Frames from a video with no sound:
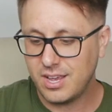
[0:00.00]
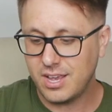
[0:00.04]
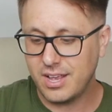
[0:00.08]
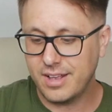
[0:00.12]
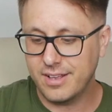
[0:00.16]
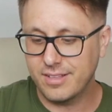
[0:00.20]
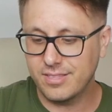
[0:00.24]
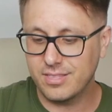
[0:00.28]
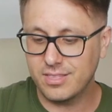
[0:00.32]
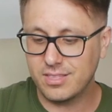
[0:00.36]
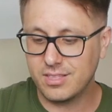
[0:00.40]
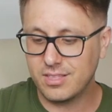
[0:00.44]

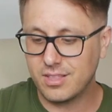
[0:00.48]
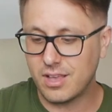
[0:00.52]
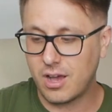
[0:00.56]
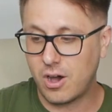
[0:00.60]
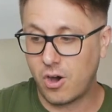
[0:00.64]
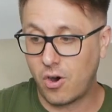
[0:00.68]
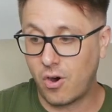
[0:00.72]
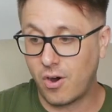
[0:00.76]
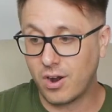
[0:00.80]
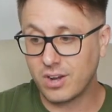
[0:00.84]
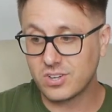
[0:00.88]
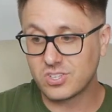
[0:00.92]
And
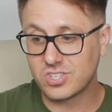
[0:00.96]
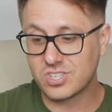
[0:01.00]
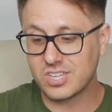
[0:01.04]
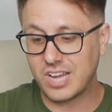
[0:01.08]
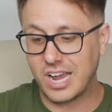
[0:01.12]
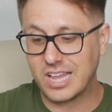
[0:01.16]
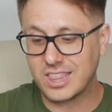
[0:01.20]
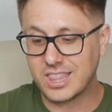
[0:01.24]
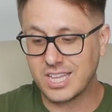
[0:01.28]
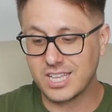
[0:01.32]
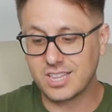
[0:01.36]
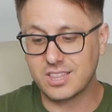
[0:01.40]
honestly,
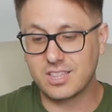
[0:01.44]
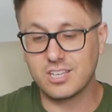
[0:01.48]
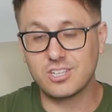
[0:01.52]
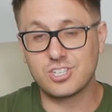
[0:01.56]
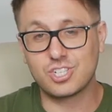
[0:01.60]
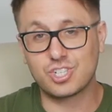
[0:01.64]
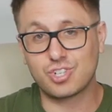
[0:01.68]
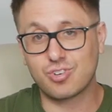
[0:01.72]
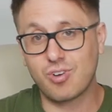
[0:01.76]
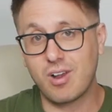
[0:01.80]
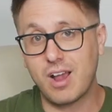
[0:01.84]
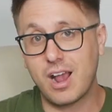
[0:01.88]
I think
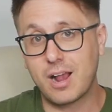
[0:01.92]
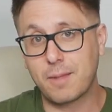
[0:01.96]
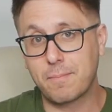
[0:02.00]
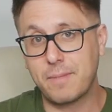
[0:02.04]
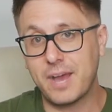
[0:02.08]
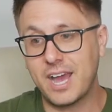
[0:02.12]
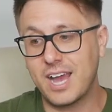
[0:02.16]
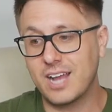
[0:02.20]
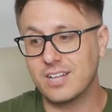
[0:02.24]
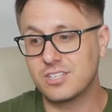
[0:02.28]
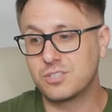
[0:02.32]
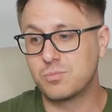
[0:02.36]
this
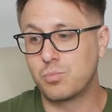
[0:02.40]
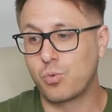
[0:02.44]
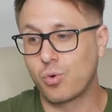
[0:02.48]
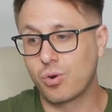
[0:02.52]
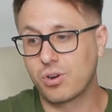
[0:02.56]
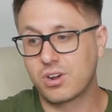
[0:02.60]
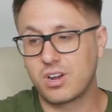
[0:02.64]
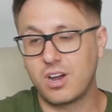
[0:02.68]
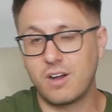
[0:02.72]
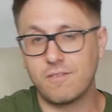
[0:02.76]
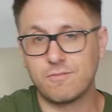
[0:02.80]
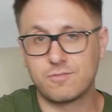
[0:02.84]
trackpad's
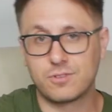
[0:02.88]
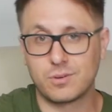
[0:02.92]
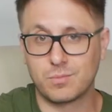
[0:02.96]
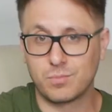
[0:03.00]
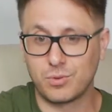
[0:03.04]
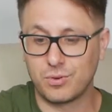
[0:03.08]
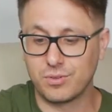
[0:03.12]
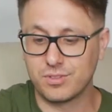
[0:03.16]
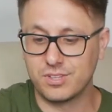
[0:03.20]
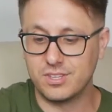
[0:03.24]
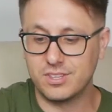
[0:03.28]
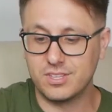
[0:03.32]
more
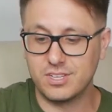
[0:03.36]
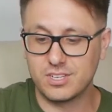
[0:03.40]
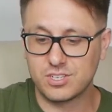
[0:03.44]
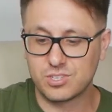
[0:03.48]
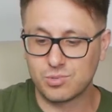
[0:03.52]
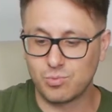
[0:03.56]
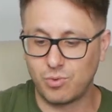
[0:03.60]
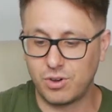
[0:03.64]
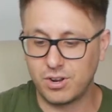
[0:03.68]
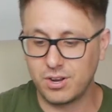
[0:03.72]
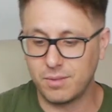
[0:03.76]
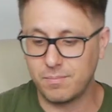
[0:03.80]
comfortable than
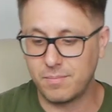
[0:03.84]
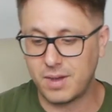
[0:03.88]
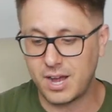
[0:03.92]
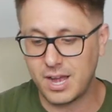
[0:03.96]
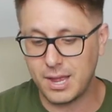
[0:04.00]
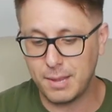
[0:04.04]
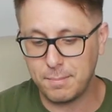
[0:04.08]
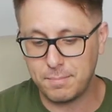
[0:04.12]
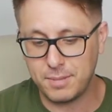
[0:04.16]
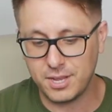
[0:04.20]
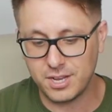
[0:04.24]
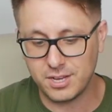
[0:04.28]
this one, in
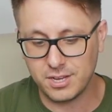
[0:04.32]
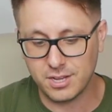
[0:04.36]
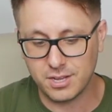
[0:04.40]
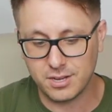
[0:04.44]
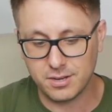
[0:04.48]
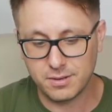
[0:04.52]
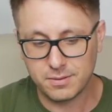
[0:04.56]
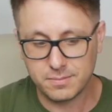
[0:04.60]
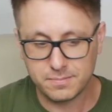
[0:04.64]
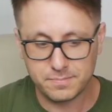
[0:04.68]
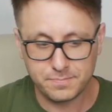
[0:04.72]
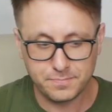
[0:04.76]
my
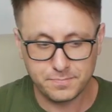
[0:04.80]
opinion.